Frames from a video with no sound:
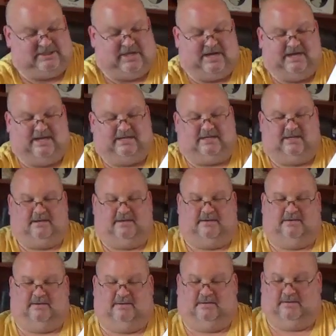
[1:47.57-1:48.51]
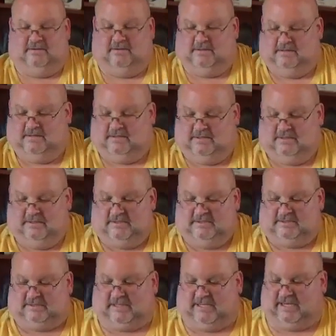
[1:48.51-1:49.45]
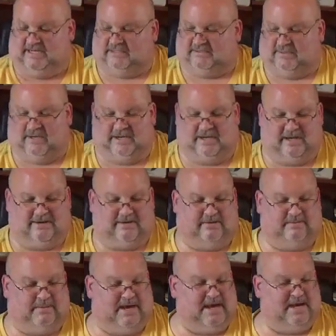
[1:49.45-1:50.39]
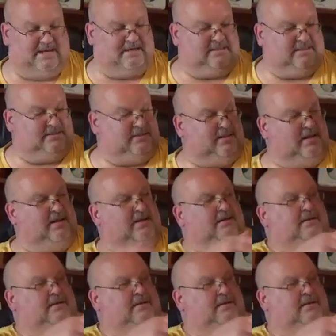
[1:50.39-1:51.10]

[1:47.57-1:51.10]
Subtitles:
on it. Slides right out of the box.